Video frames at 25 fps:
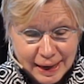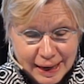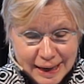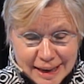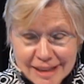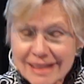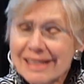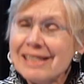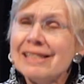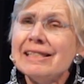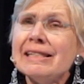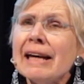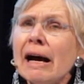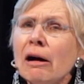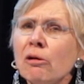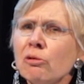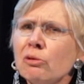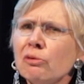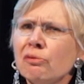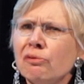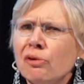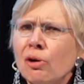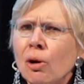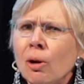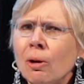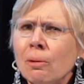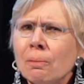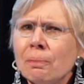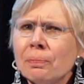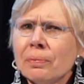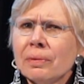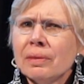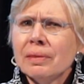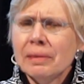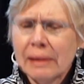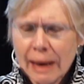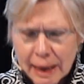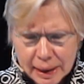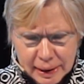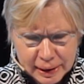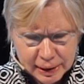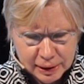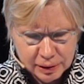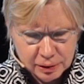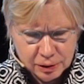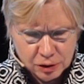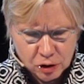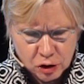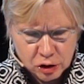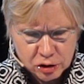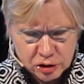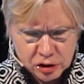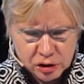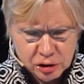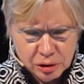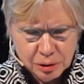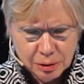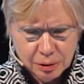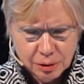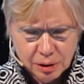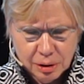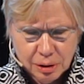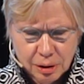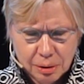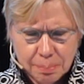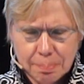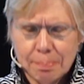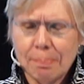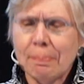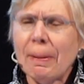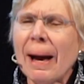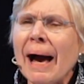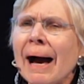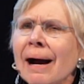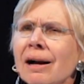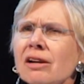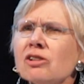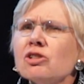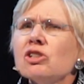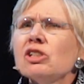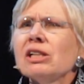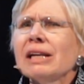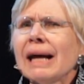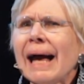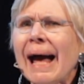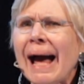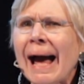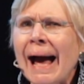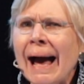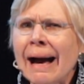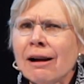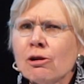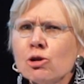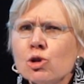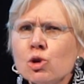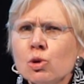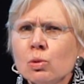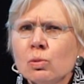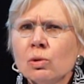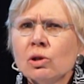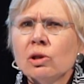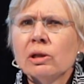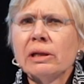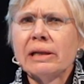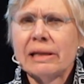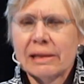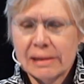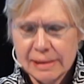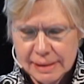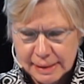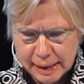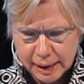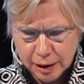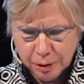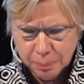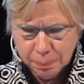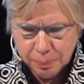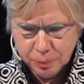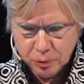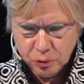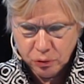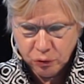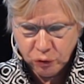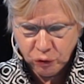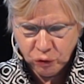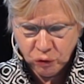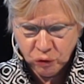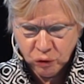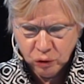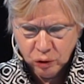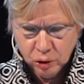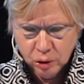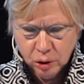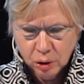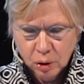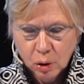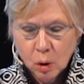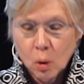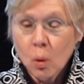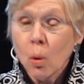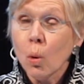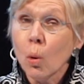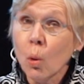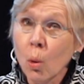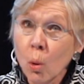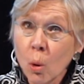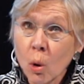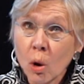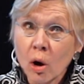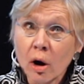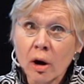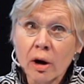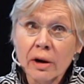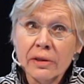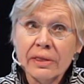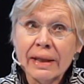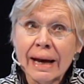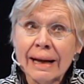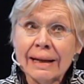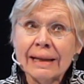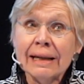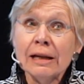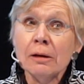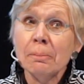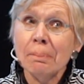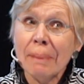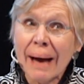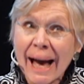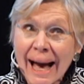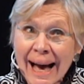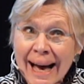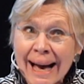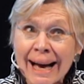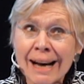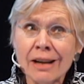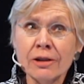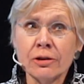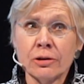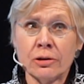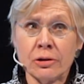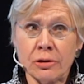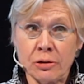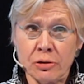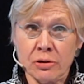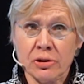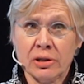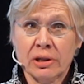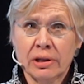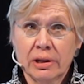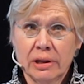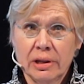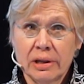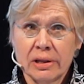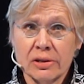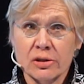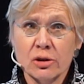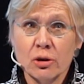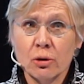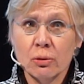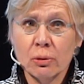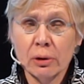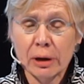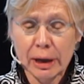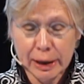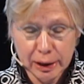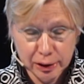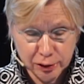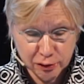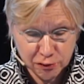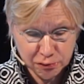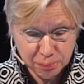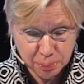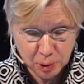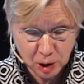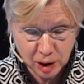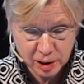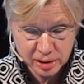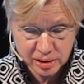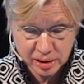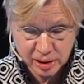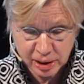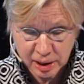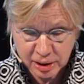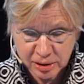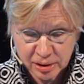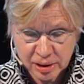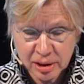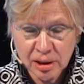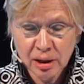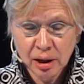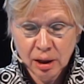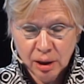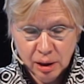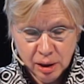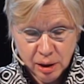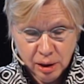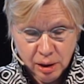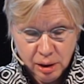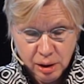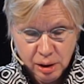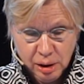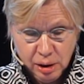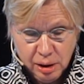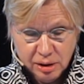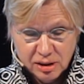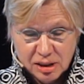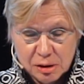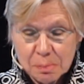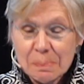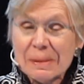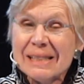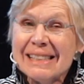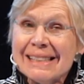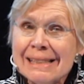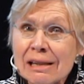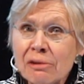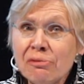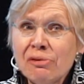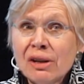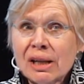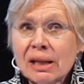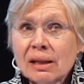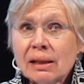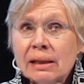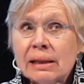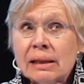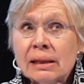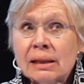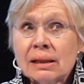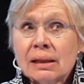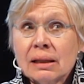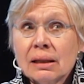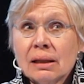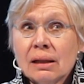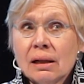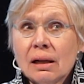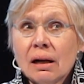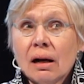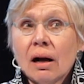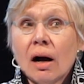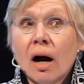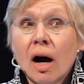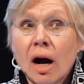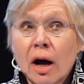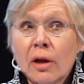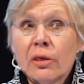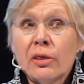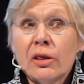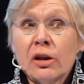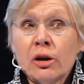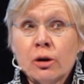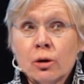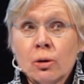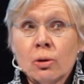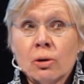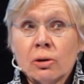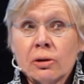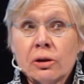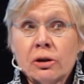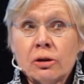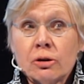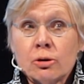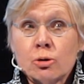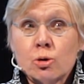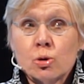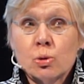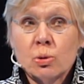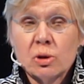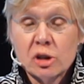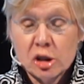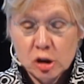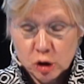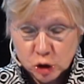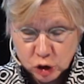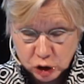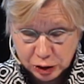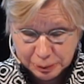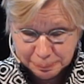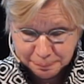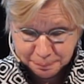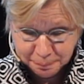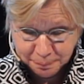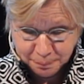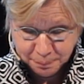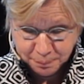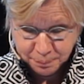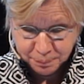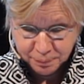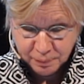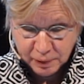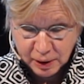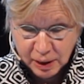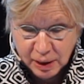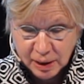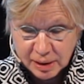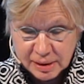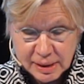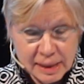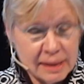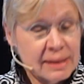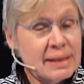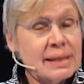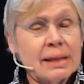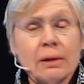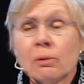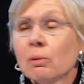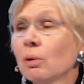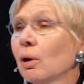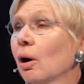it's doubtful that he looked back to actual examples or that he patterned his creative process specifically on the earlier tradition. since there